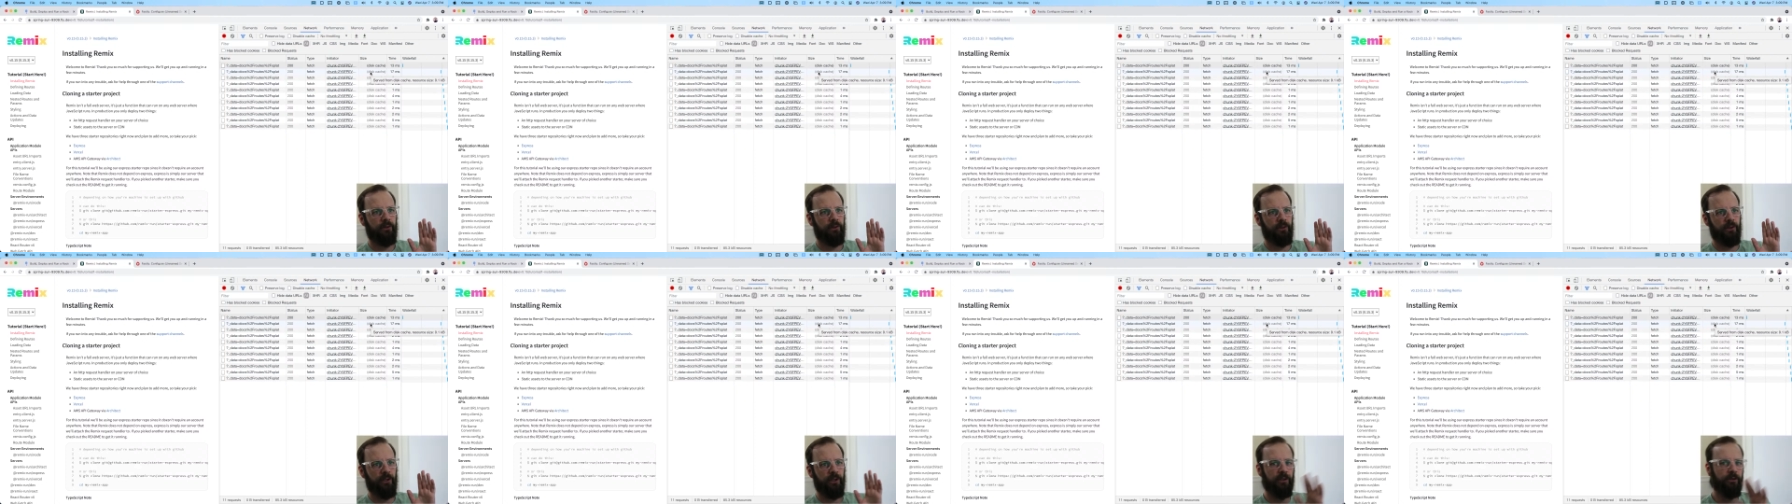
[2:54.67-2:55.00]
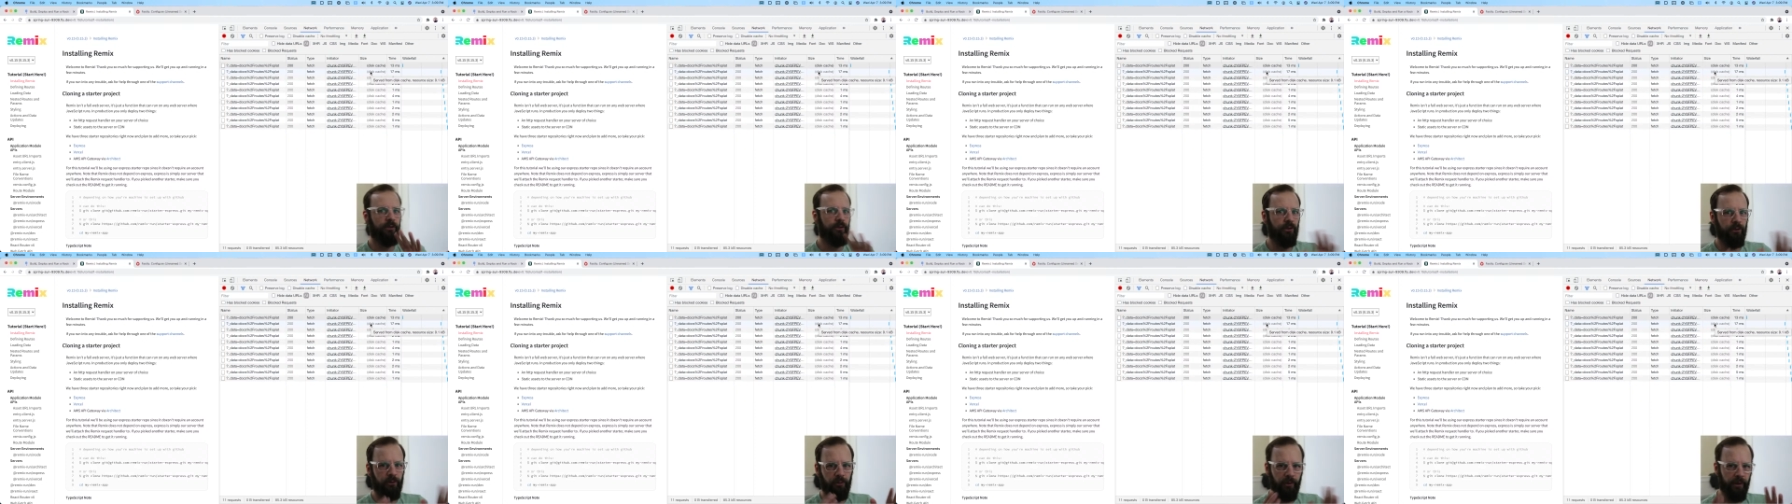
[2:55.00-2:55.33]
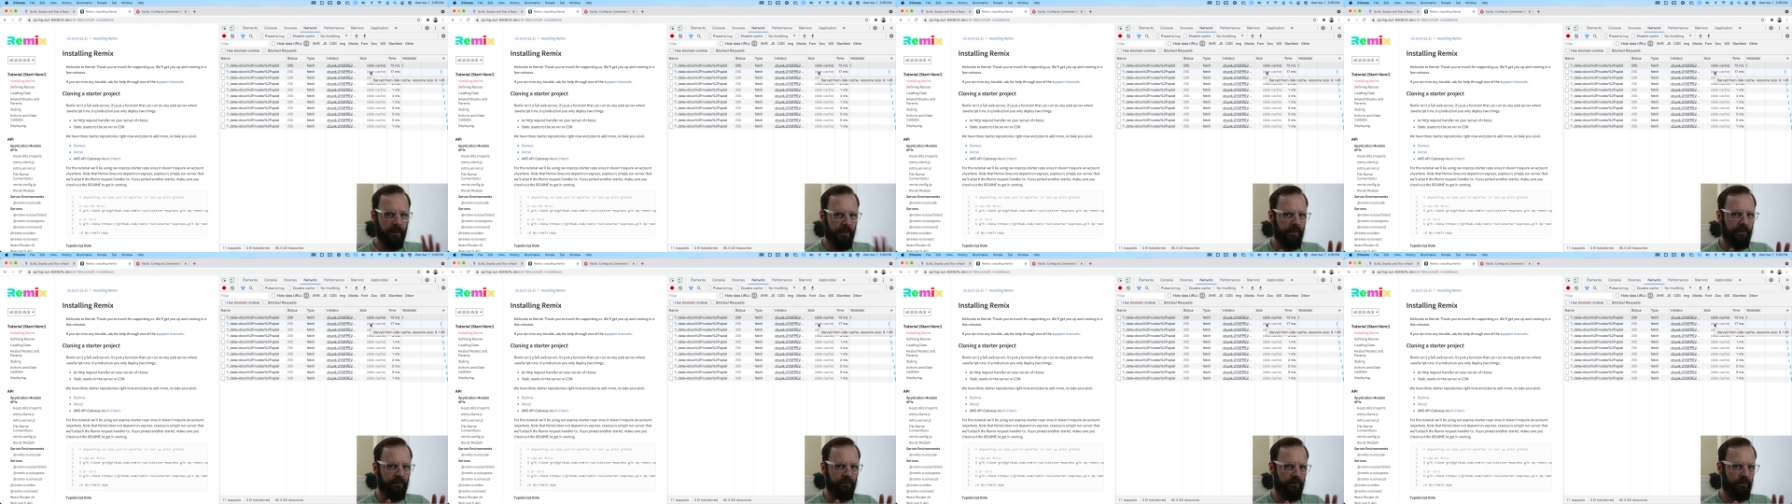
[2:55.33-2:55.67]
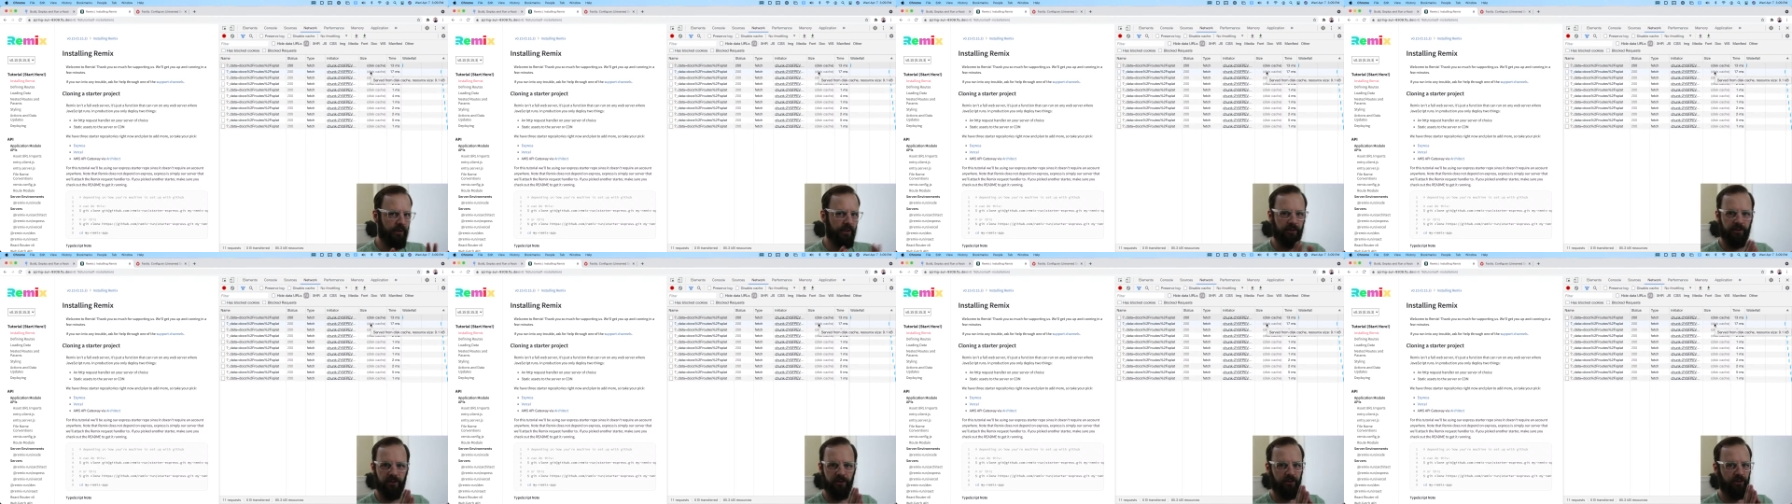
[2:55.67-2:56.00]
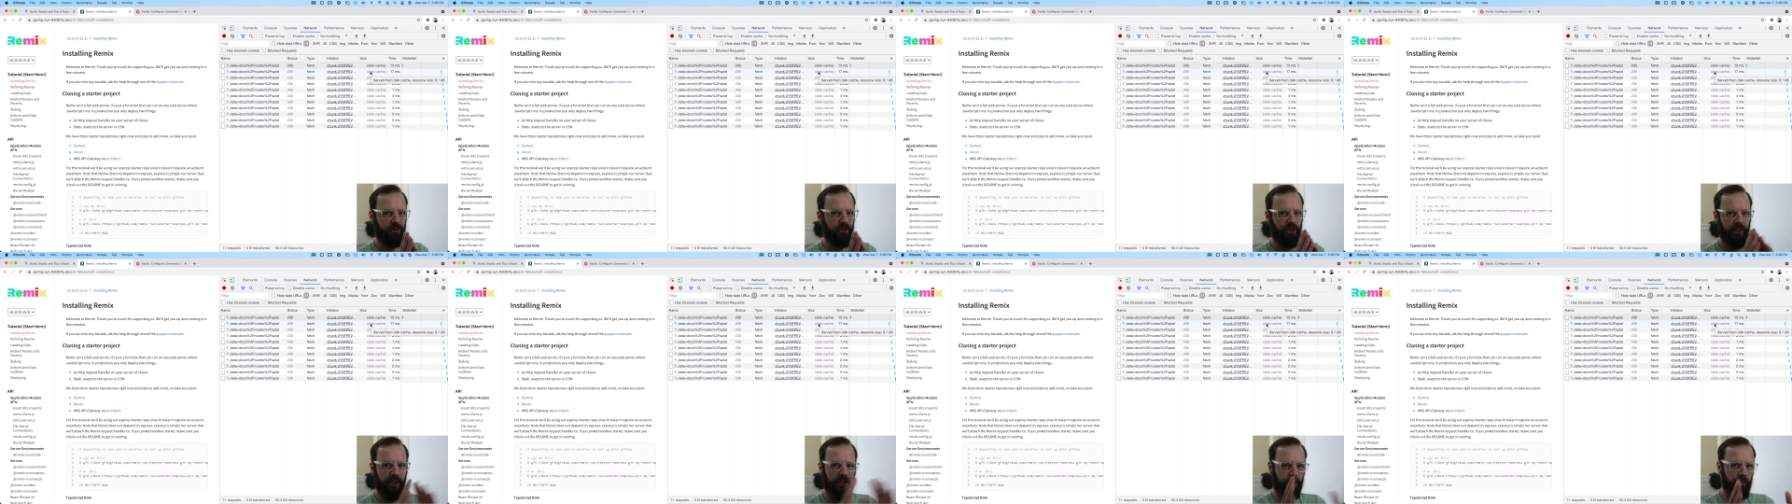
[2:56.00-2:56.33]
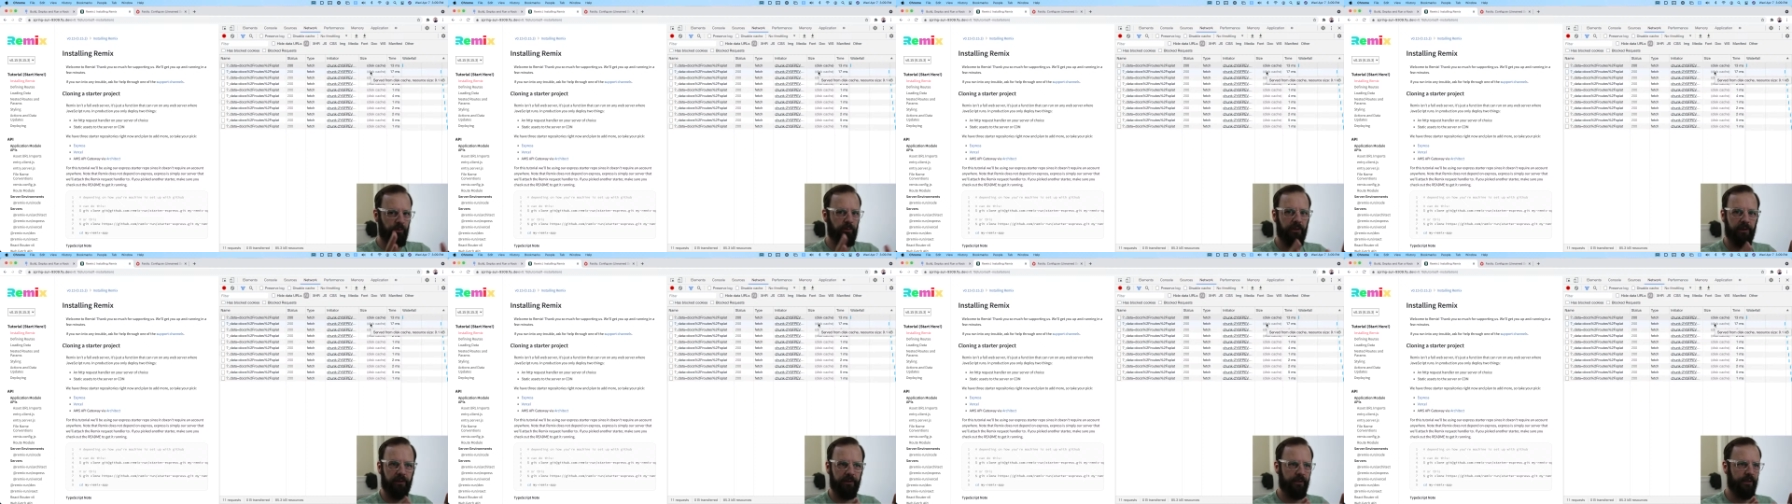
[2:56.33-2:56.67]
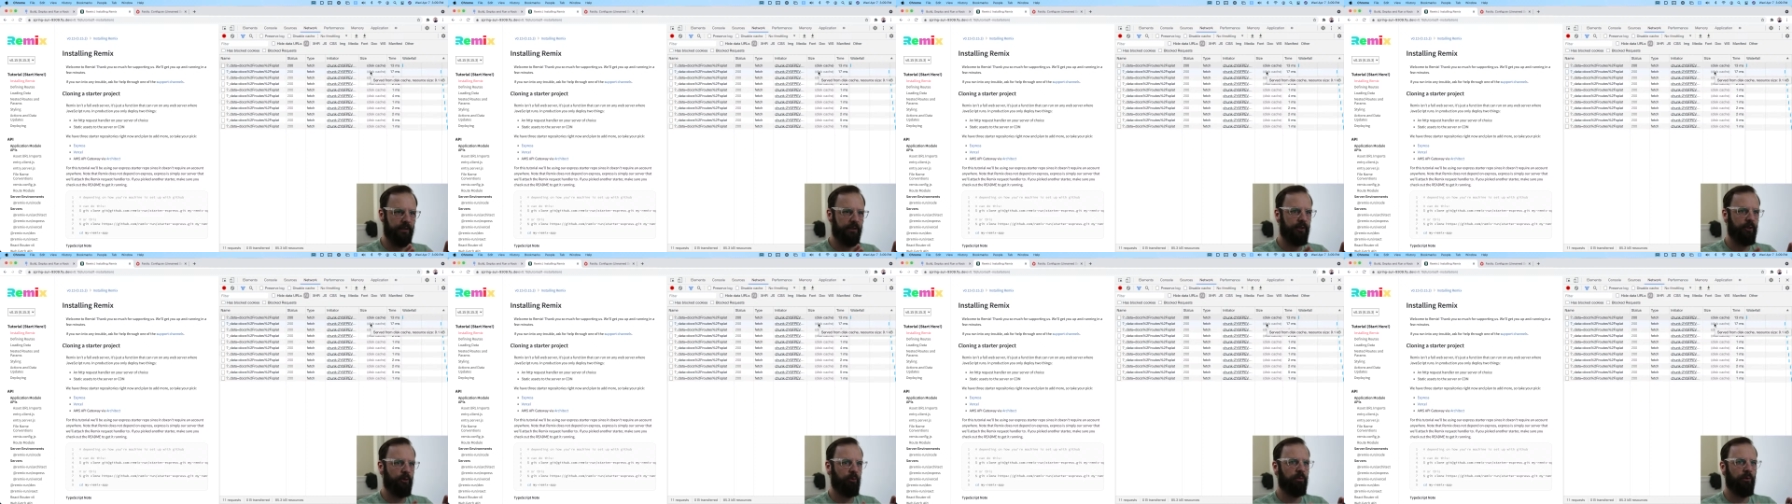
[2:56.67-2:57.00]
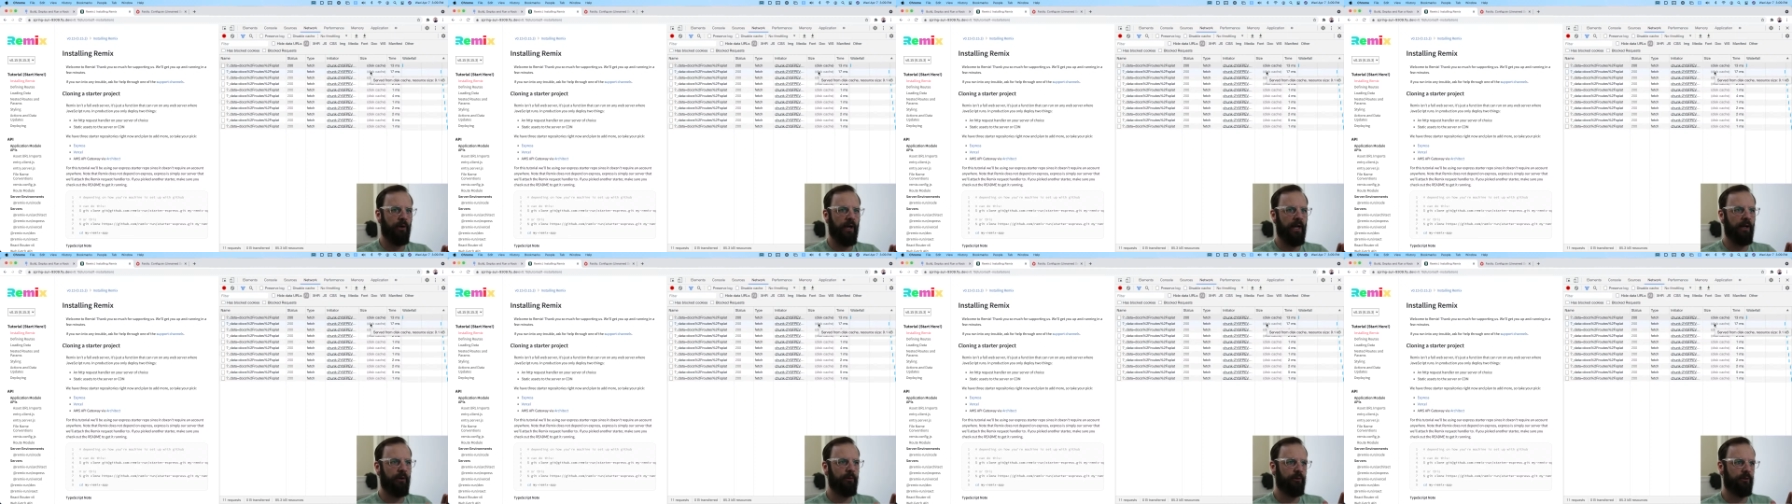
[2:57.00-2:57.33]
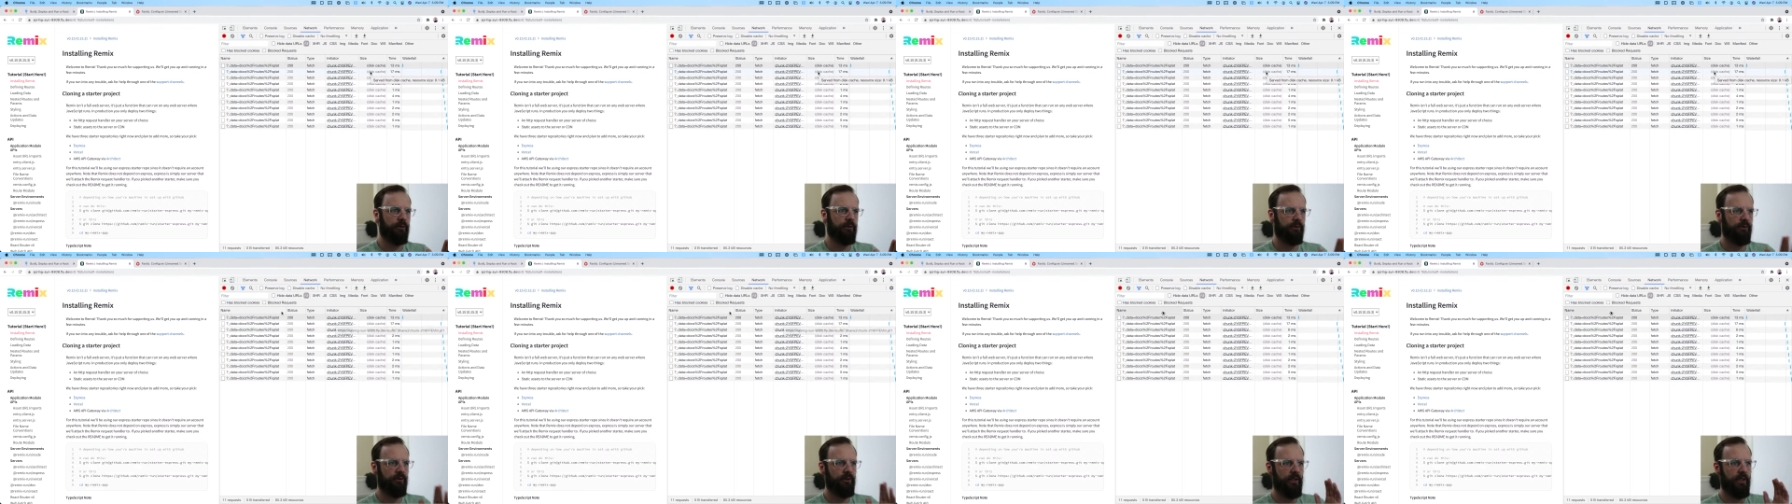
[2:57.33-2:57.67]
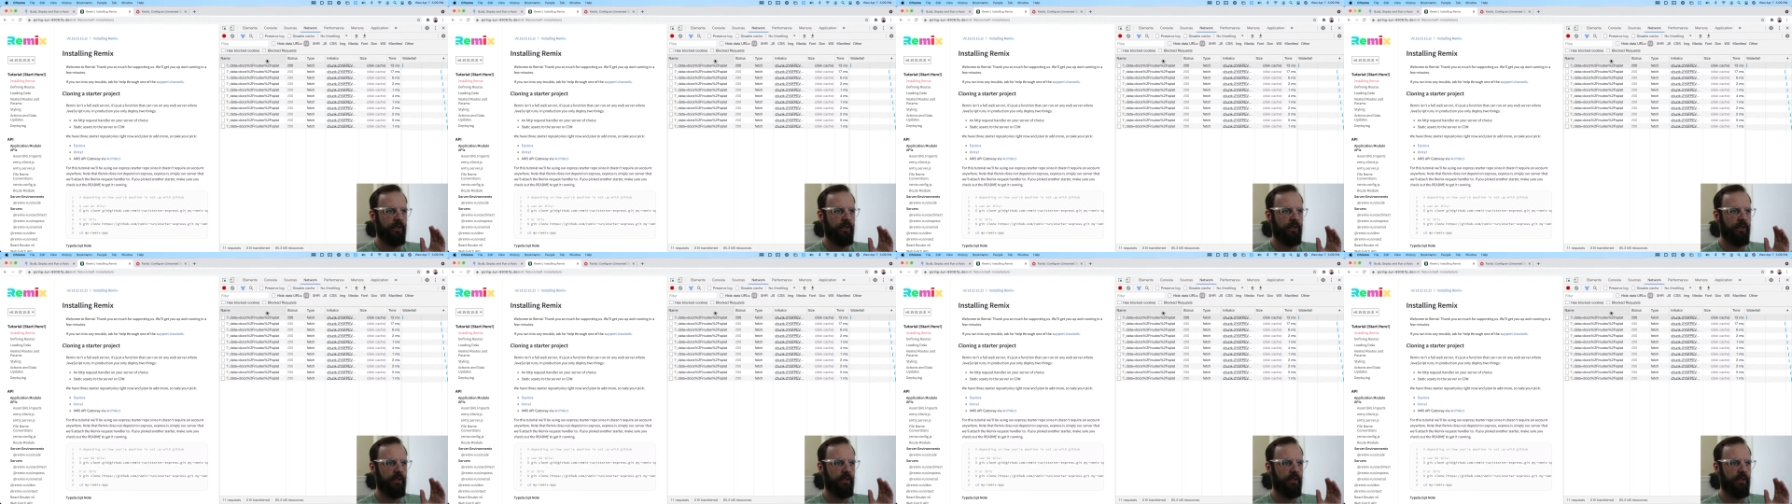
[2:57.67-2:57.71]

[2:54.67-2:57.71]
to do this. This is just built into browsers.